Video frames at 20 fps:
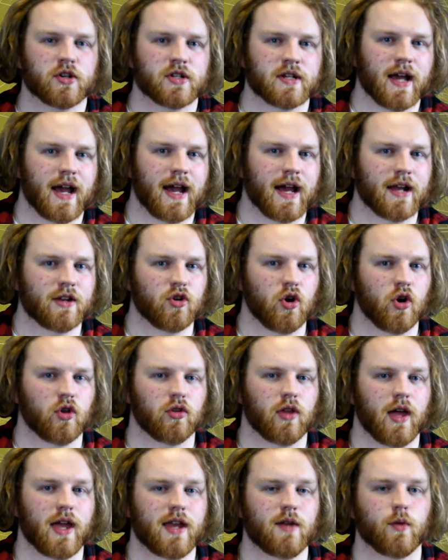and
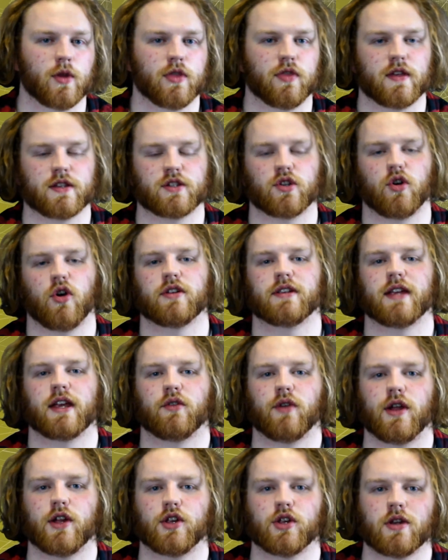online with this content
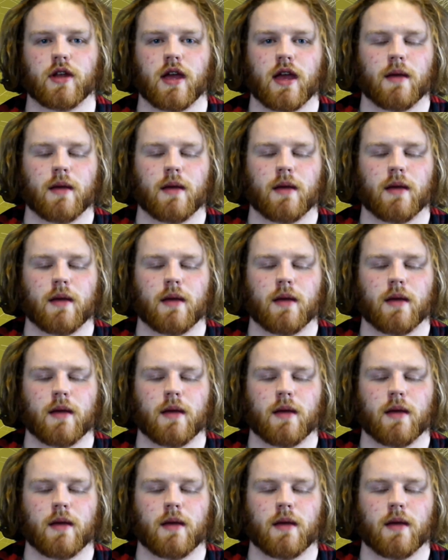creation,